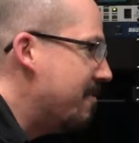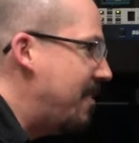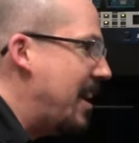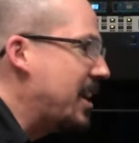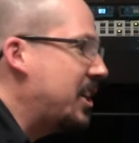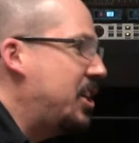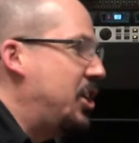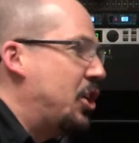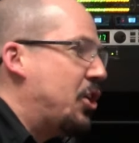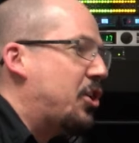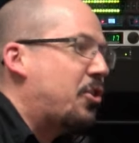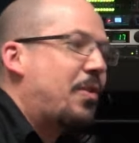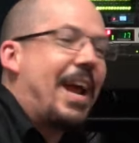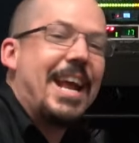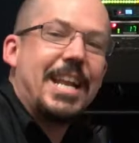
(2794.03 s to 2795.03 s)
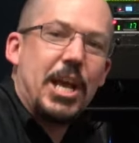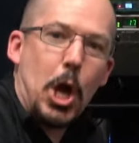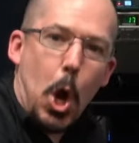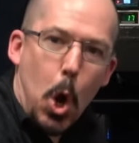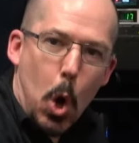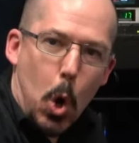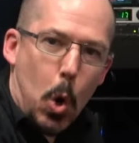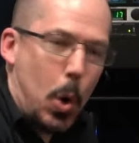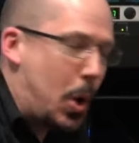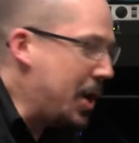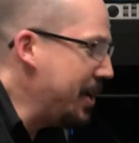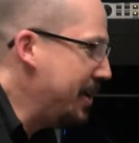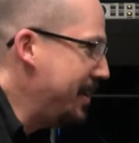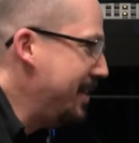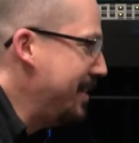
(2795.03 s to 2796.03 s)
Funkure Radio.
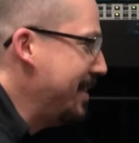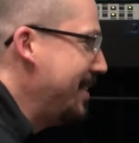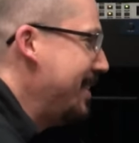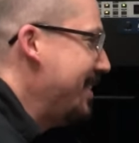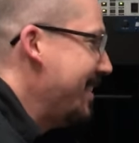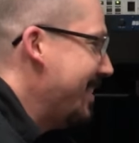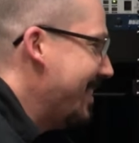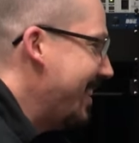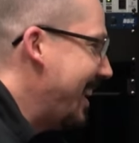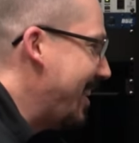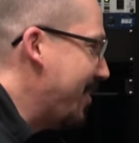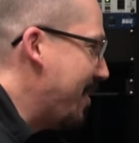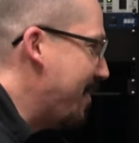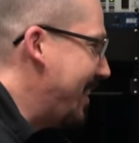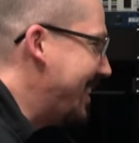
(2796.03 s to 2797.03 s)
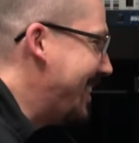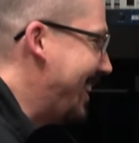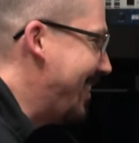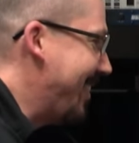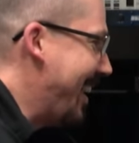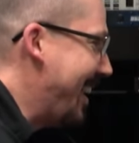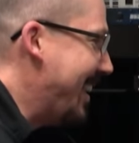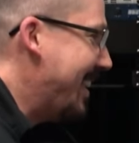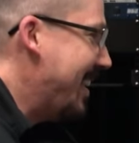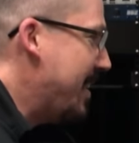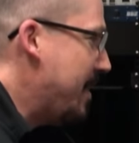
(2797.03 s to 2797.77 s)
I don't know if I said it right.